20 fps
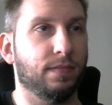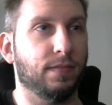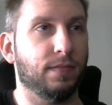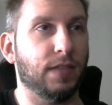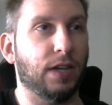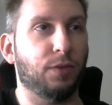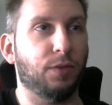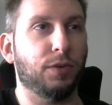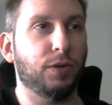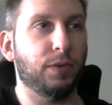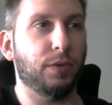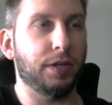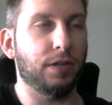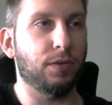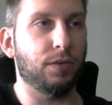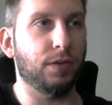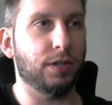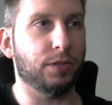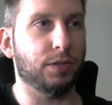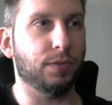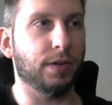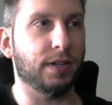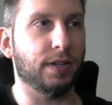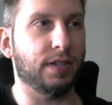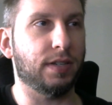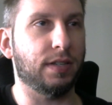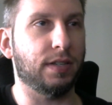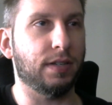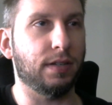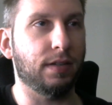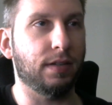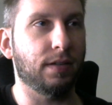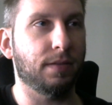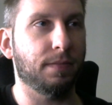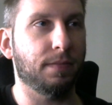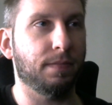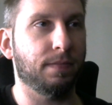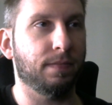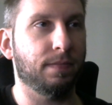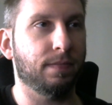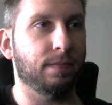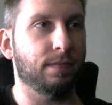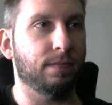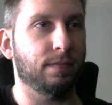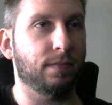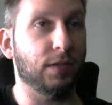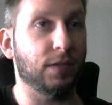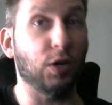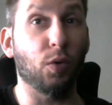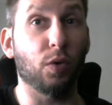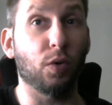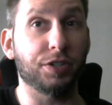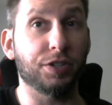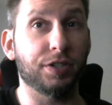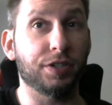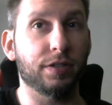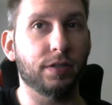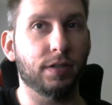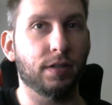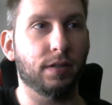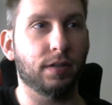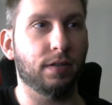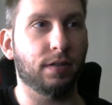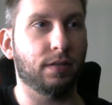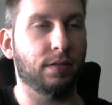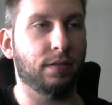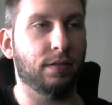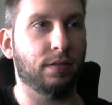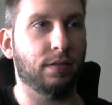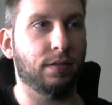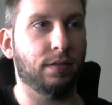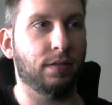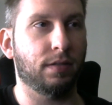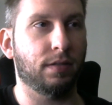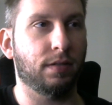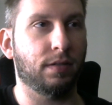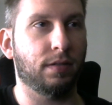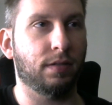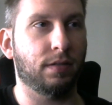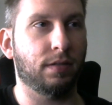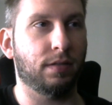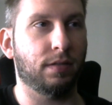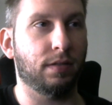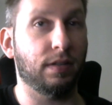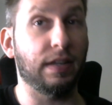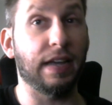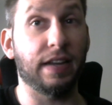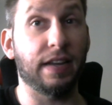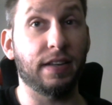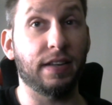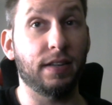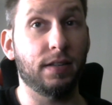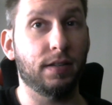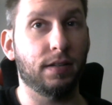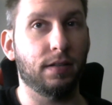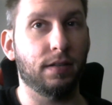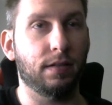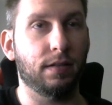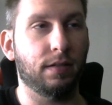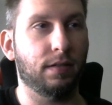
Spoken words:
I wonder what units we're going to see. Gorgers? Yetis?